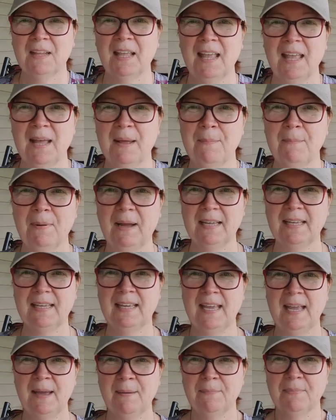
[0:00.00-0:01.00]
and my
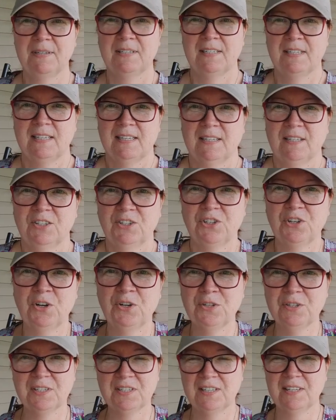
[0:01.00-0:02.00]
camp
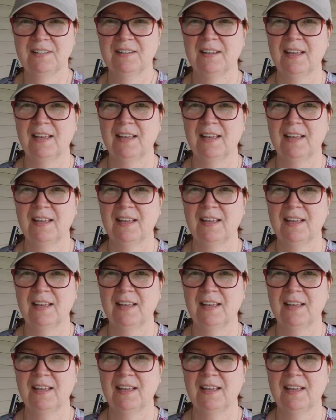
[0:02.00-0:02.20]
shirt,